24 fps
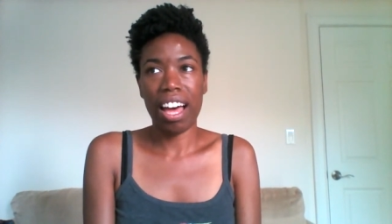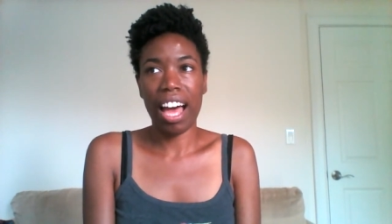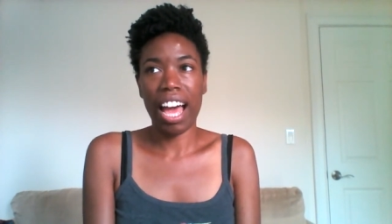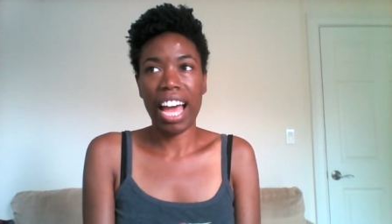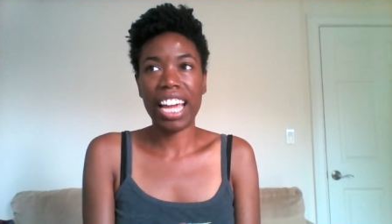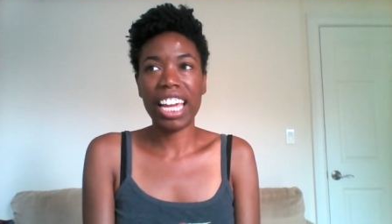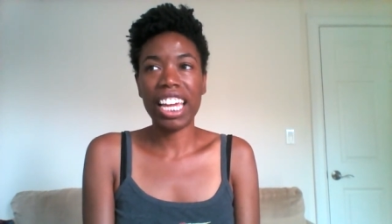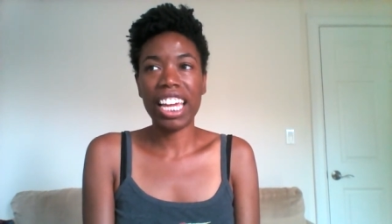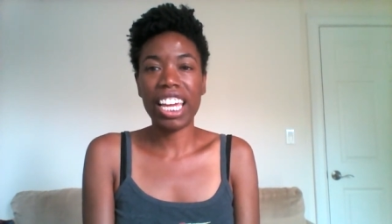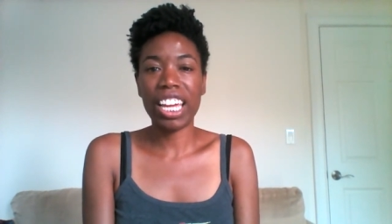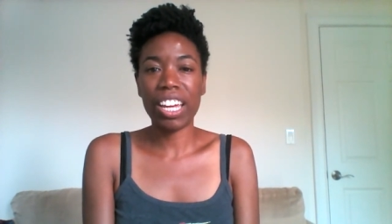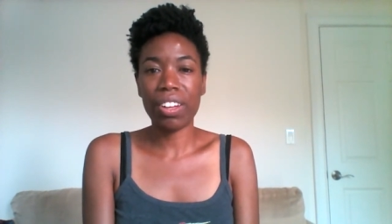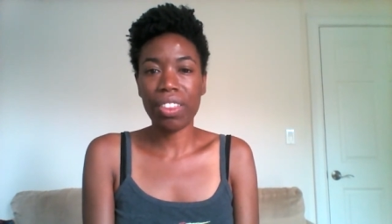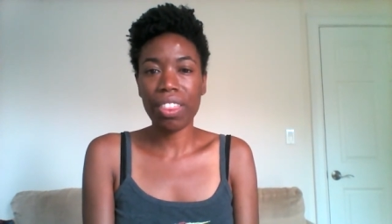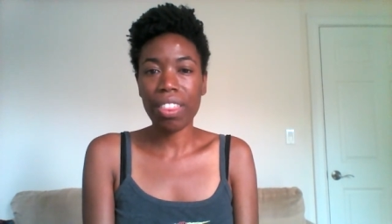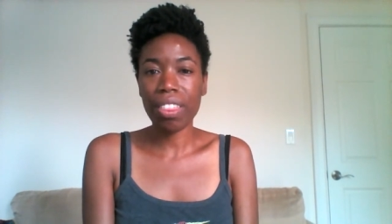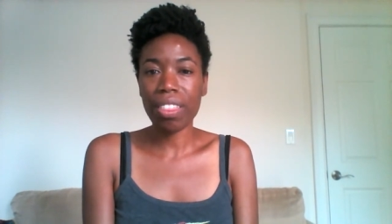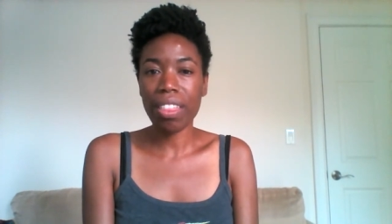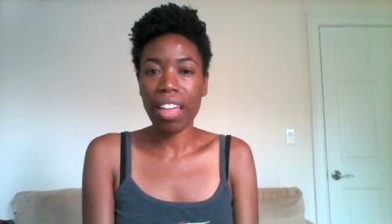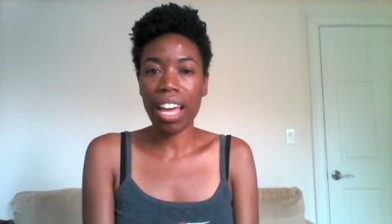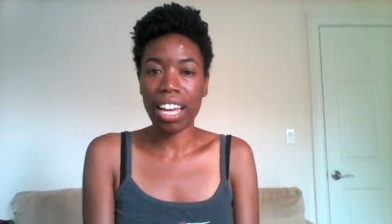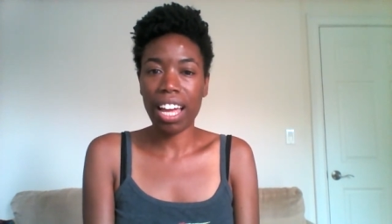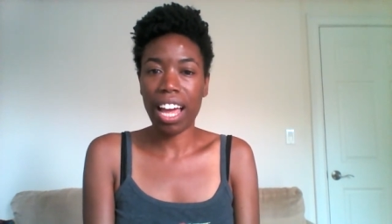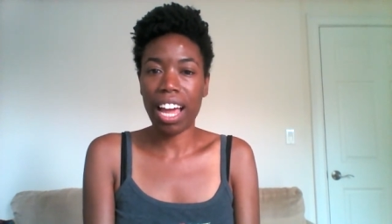I hear
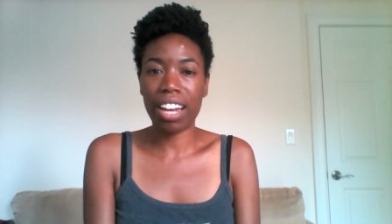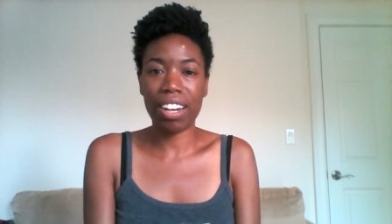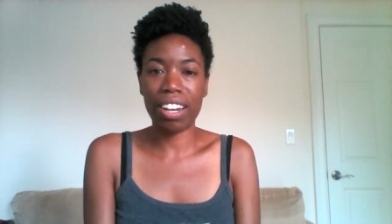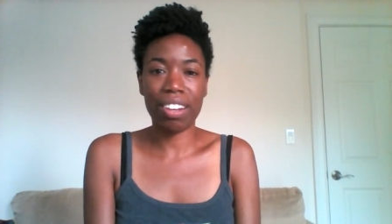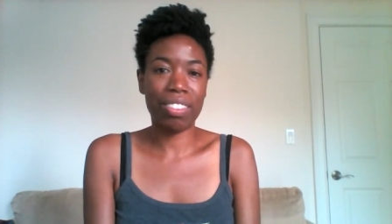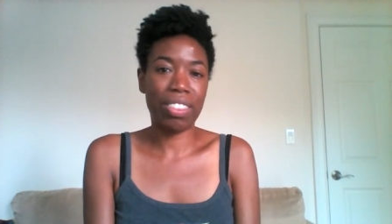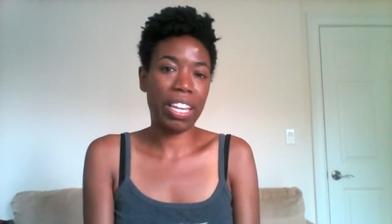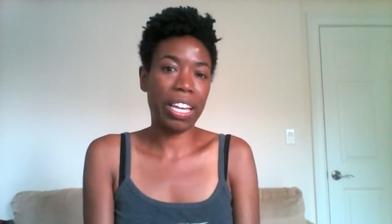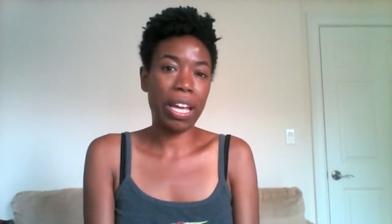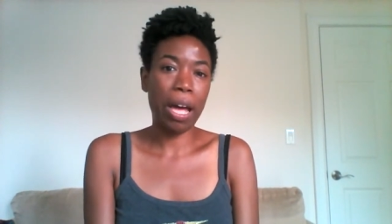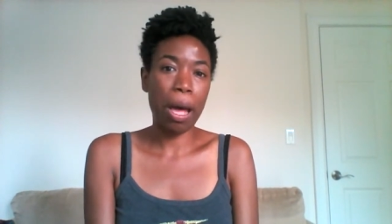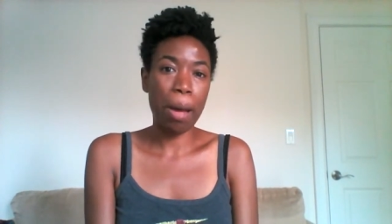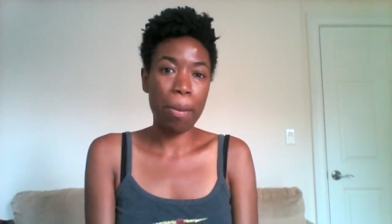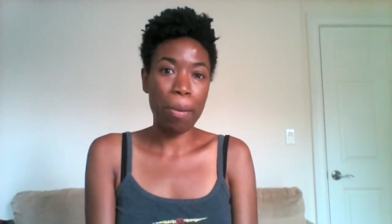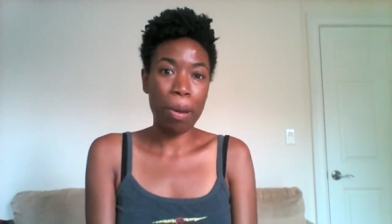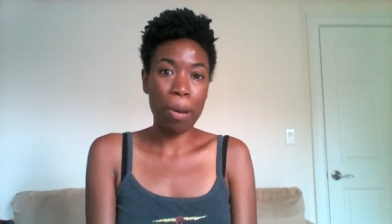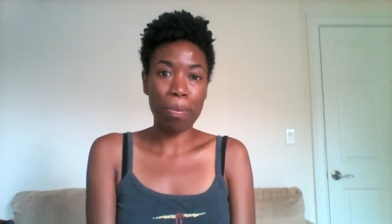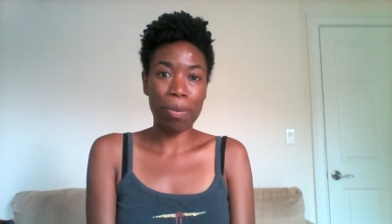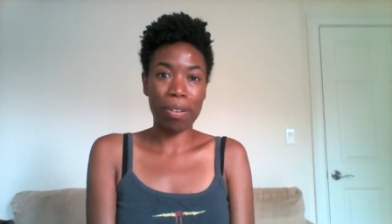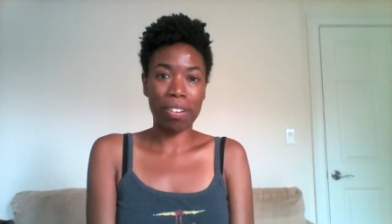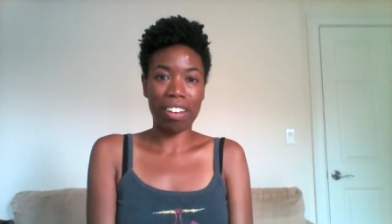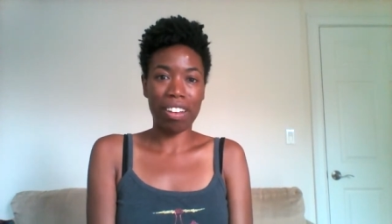that kind of thing come up a